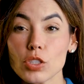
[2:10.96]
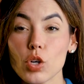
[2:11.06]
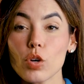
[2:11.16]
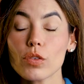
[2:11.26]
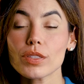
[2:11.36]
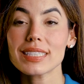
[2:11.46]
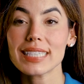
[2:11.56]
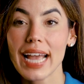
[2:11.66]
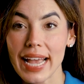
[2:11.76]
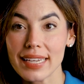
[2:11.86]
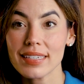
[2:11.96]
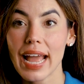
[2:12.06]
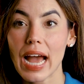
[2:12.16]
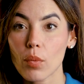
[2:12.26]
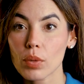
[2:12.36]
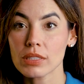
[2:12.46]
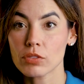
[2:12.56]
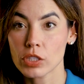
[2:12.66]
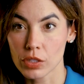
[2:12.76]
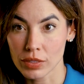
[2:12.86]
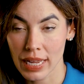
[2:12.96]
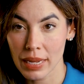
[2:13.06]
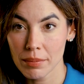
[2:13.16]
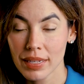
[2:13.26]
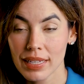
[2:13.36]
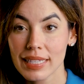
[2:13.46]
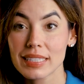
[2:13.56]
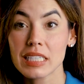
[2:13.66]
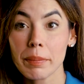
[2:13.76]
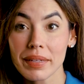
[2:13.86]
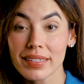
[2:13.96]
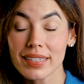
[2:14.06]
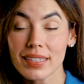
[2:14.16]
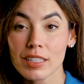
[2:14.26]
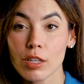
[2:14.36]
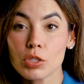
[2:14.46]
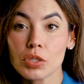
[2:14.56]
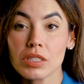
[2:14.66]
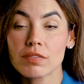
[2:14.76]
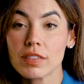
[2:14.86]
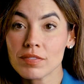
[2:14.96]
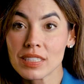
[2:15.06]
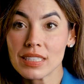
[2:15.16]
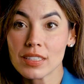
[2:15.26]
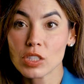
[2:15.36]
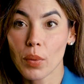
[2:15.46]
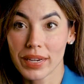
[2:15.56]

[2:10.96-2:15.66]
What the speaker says: That's over 10 hours of chair time, typically closer to 15 to